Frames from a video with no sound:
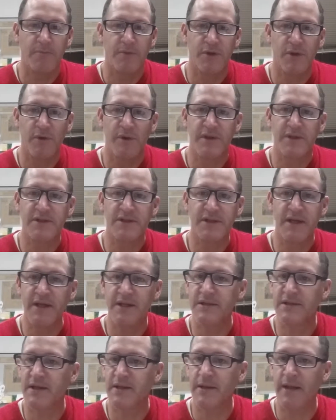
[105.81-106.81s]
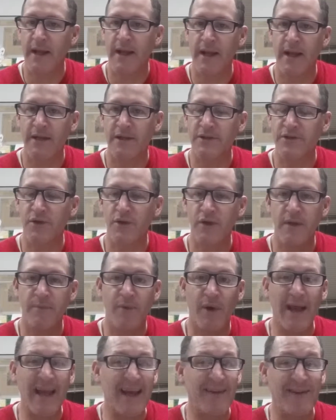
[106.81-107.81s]
during the season, and certainly
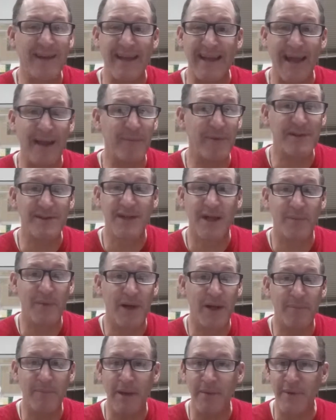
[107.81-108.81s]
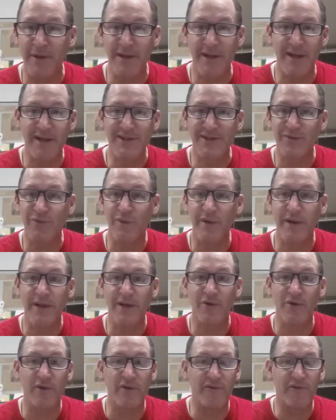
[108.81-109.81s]
probably have a game that's coming up maybe next
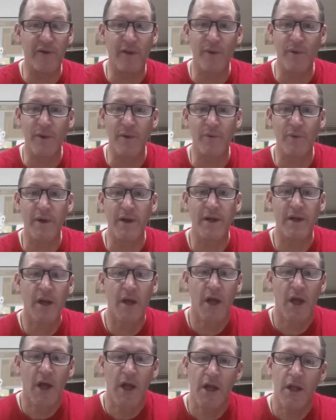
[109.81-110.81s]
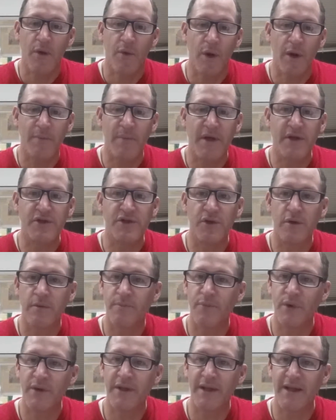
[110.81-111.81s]
week or the following week, you want to make sure
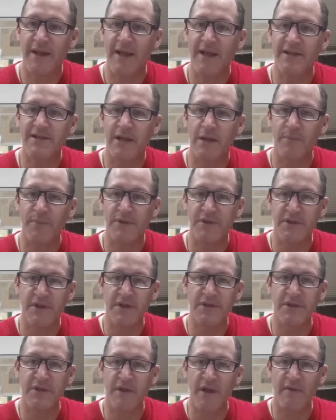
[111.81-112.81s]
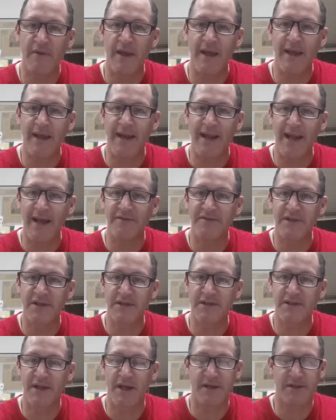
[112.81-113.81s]
and put the kids in a position that they can have
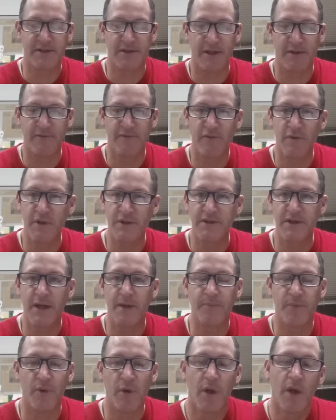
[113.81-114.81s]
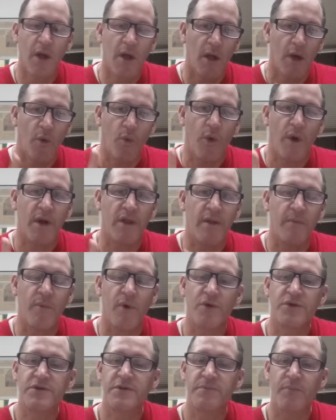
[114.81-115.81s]
success in. For example, one of the
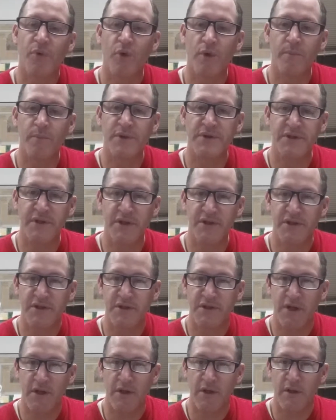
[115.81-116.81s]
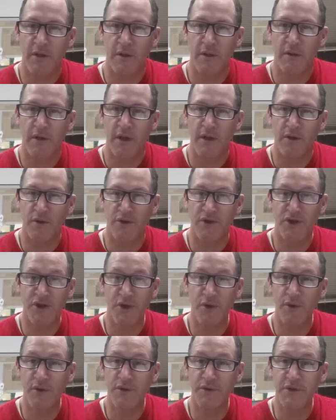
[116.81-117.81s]
most important positions that you'll
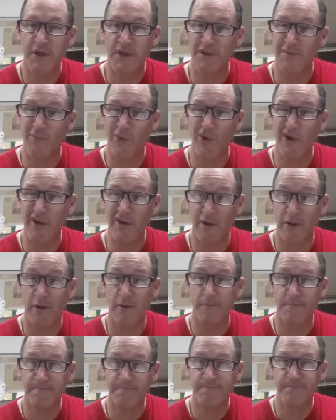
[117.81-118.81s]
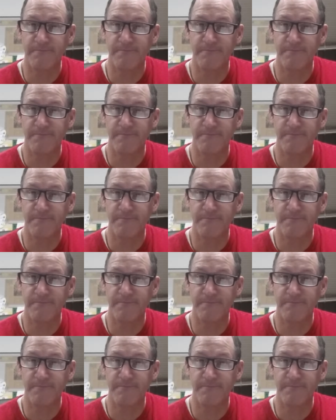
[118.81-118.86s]
choose is point guard.